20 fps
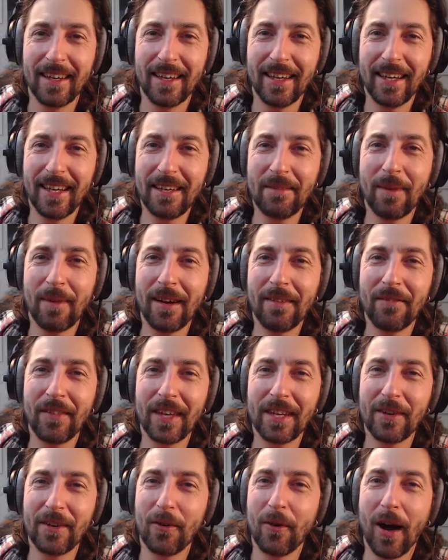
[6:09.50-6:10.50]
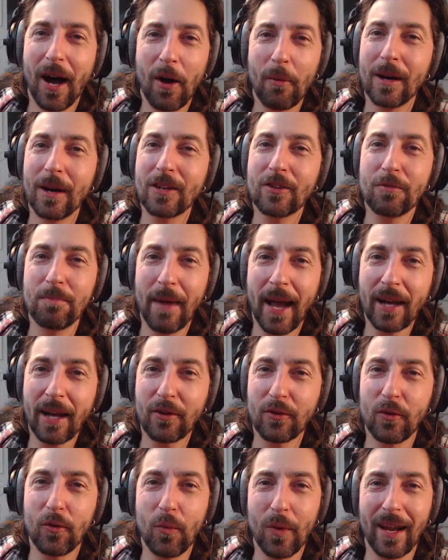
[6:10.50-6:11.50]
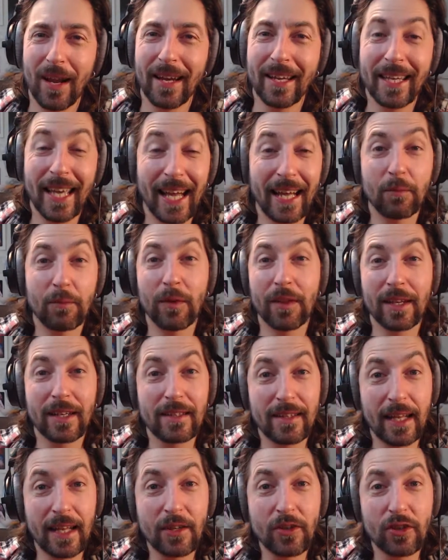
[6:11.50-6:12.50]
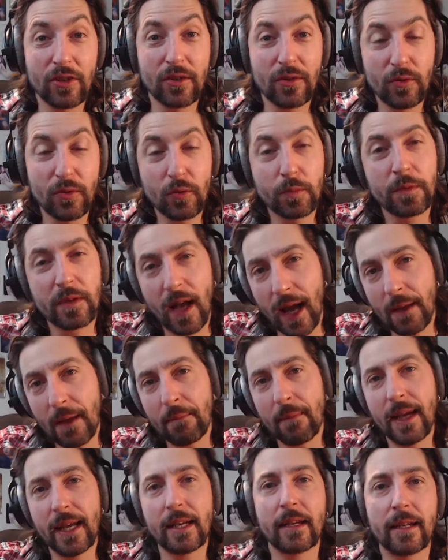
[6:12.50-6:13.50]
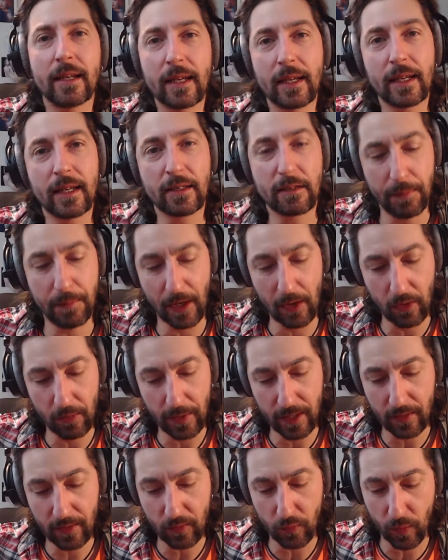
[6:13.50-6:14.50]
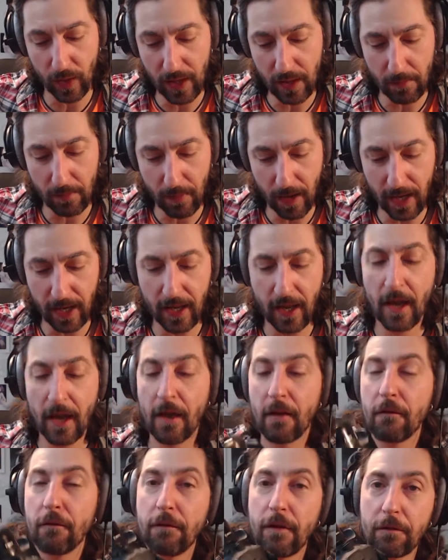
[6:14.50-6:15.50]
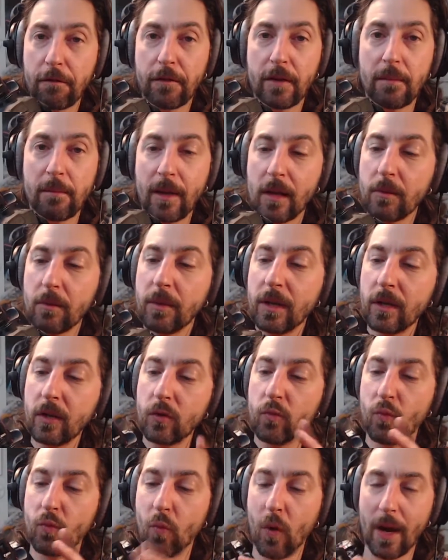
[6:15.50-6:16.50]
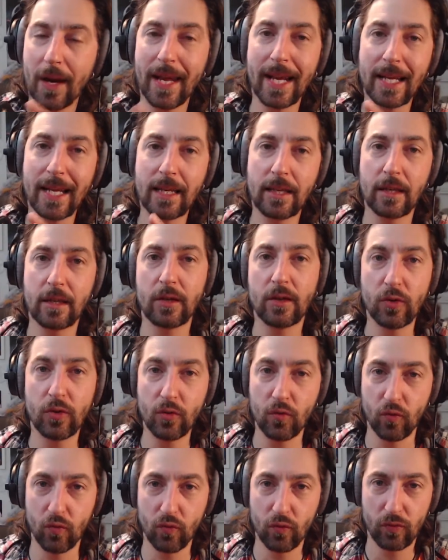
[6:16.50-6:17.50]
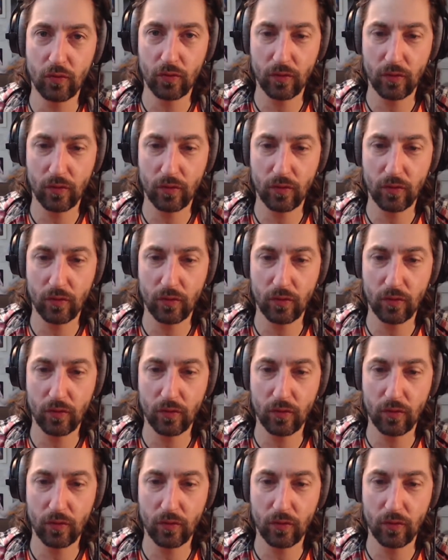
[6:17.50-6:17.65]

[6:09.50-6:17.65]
In my video, How Much Macro Will I Get with Extension Tubes, I made a little experiment with my 50mm 1.8-2.